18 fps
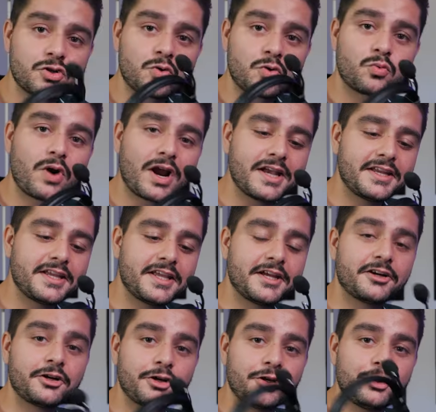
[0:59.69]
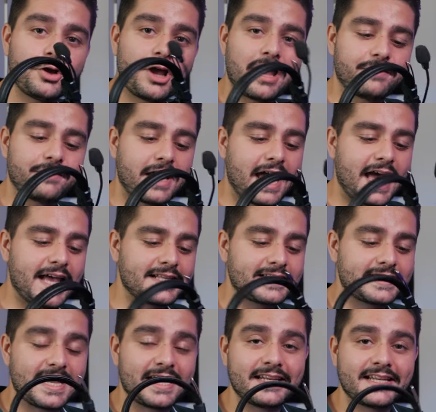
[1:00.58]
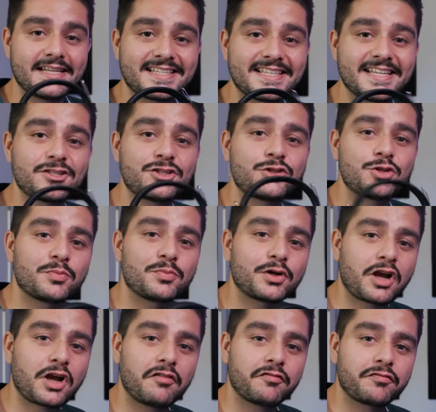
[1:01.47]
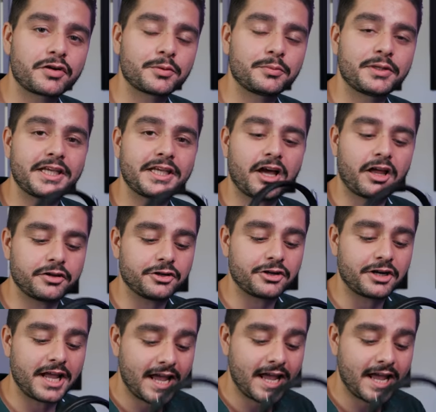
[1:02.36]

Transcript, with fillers: So right here you have a headset that sits super comfortably on your